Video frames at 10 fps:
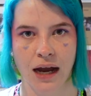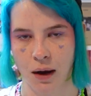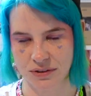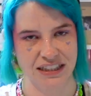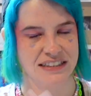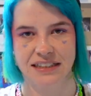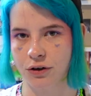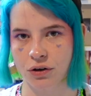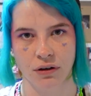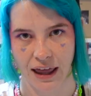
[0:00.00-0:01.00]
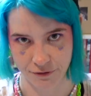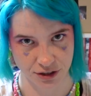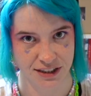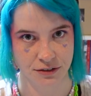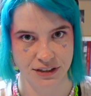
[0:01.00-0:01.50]
I was hysterical every
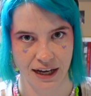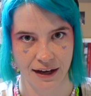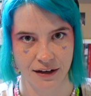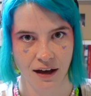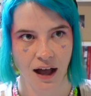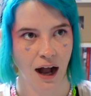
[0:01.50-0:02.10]
single day.